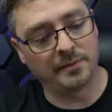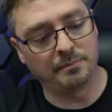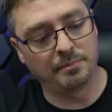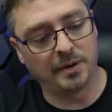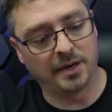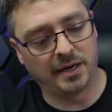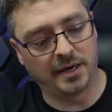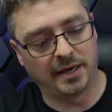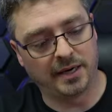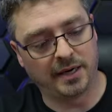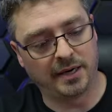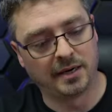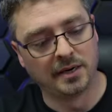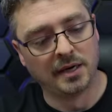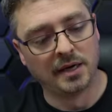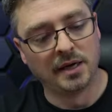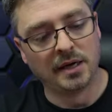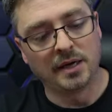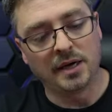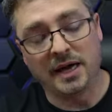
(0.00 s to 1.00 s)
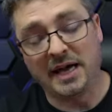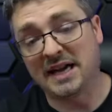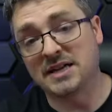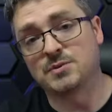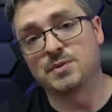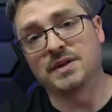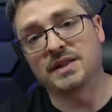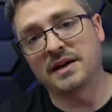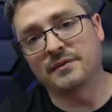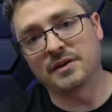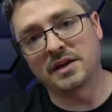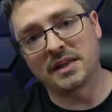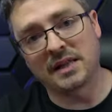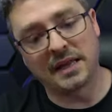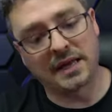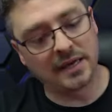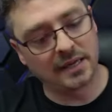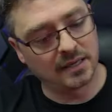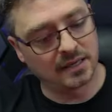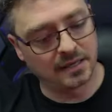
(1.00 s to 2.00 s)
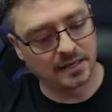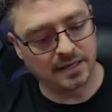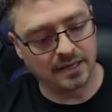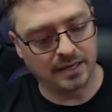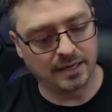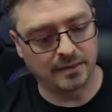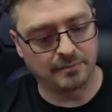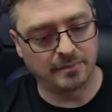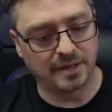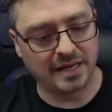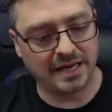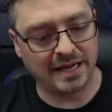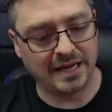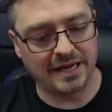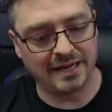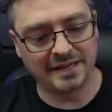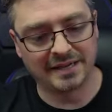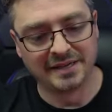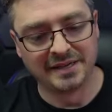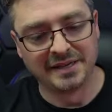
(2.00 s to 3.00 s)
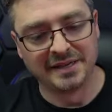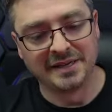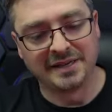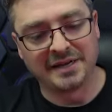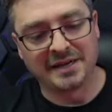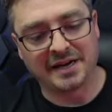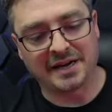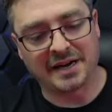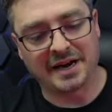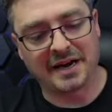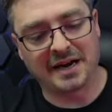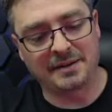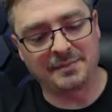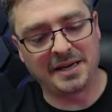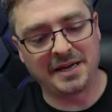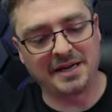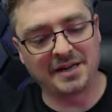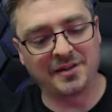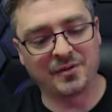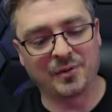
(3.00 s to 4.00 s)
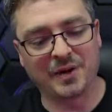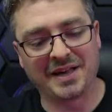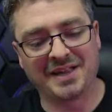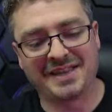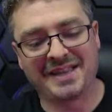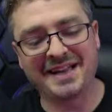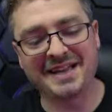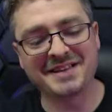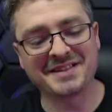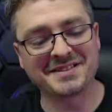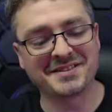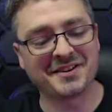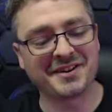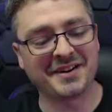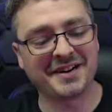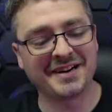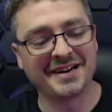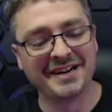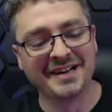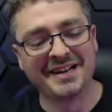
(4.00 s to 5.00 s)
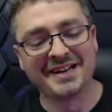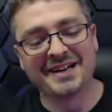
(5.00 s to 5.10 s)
But yeah, as with everything, money, economy, the way things are,